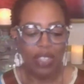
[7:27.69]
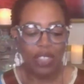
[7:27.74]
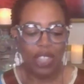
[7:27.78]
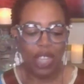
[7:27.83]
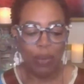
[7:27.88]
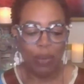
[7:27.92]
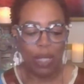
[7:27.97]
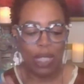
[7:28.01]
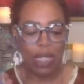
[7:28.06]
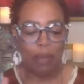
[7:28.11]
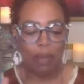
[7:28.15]

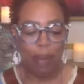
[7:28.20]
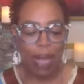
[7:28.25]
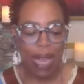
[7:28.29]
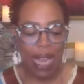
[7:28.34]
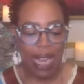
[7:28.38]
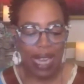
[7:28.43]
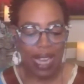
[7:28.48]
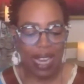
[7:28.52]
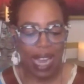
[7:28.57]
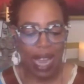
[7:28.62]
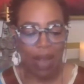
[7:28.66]
She was
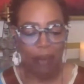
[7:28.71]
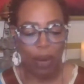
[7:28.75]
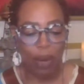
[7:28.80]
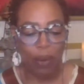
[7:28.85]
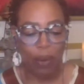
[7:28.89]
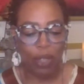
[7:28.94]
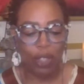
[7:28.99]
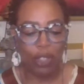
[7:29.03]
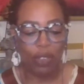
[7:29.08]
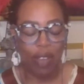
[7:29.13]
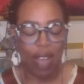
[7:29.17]
speaking and
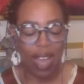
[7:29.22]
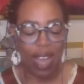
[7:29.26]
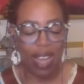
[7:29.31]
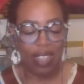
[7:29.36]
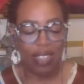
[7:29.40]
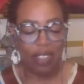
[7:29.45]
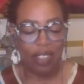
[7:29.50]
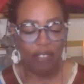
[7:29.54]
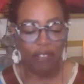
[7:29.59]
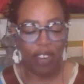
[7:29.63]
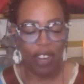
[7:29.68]
we were
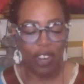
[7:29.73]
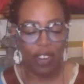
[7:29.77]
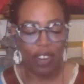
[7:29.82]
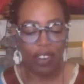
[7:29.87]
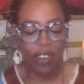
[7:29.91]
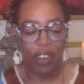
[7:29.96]
trying to